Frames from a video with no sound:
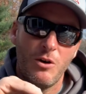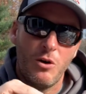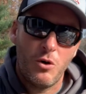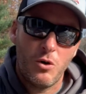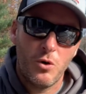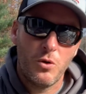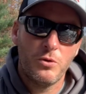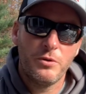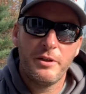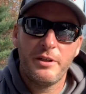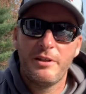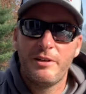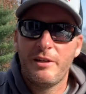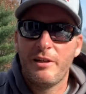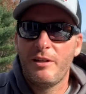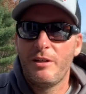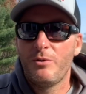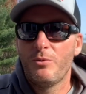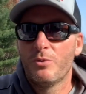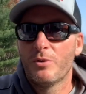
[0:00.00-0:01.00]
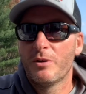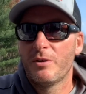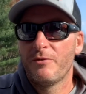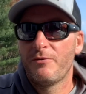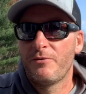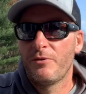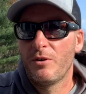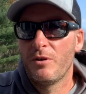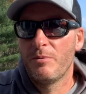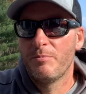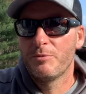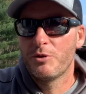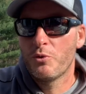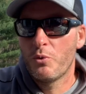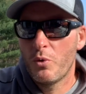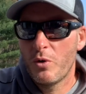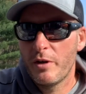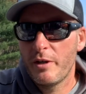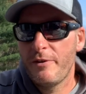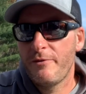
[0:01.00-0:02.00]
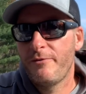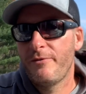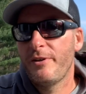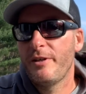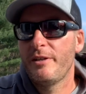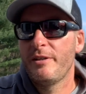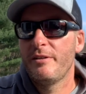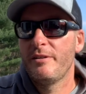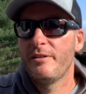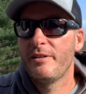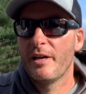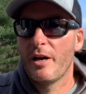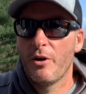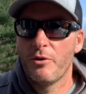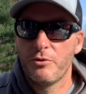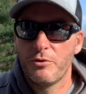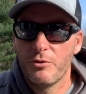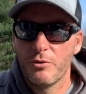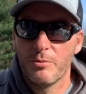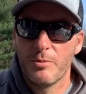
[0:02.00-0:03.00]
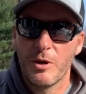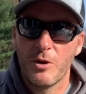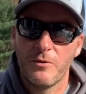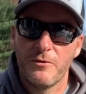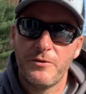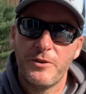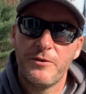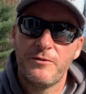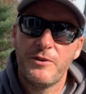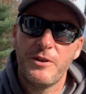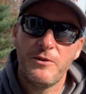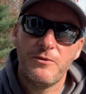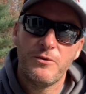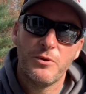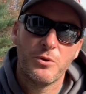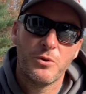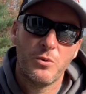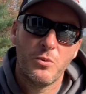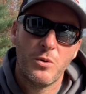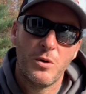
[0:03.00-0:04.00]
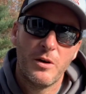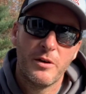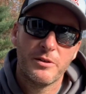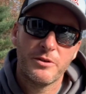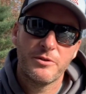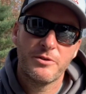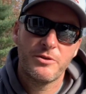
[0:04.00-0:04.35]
holding anywhere from 20 feet down to about 50 foot of water.